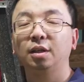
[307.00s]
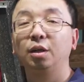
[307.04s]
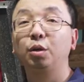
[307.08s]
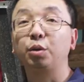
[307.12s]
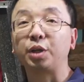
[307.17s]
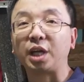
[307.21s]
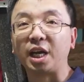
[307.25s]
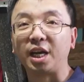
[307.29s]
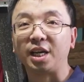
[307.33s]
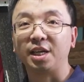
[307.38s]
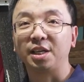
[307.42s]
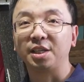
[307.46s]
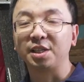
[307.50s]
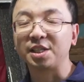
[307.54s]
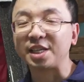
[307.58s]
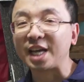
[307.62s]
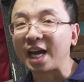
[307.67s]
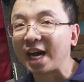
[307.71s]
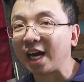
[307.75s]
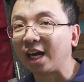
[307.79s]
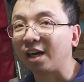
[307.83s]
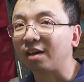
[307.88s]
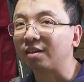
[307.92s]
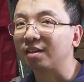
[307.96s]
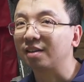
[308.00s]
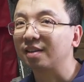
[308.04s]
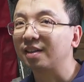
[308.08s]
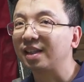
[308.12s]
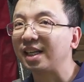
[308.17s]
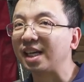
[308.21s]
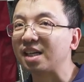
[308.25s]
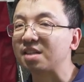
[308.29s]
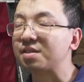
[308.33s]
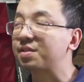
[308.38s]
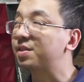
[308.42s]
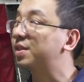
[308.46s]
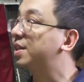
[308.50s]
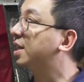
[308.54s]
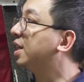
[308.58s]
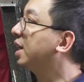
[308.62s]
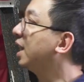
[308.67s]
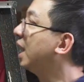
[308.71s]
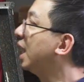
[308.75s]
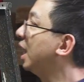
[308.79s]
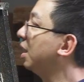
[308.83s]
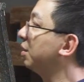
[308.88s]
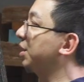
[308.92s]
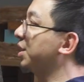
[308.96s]
Okay, now let's see
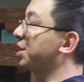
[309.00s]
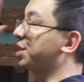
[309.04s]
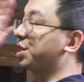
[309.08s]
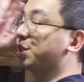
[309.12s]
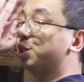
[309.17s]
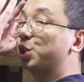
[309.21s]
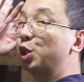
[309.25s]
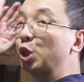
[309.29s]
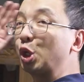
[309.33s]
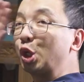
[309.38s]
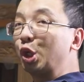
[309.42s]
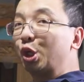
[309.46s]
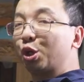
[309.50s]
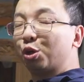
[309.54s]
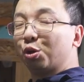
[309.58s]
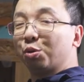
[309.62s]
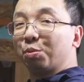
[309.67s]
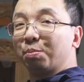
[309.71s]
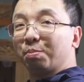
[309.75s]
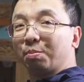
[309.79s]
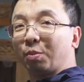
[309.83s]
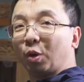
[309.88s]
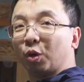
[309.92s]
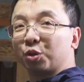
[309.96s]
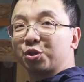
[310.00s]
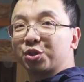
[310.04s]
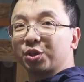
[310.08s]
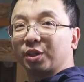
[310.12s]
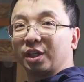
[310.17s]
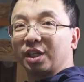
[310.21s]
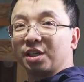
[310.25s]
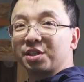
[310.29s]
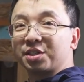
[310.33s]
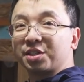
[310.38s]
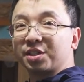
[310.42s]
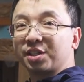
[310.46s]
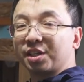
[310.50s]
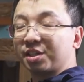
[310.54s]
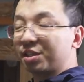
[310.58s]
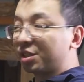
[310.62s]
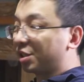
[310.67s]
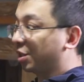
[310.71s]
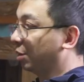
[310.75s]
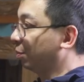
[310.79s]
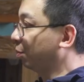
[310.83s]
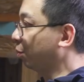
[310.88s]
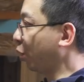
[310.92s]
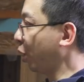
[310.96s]
how this new modular
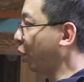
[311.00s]
system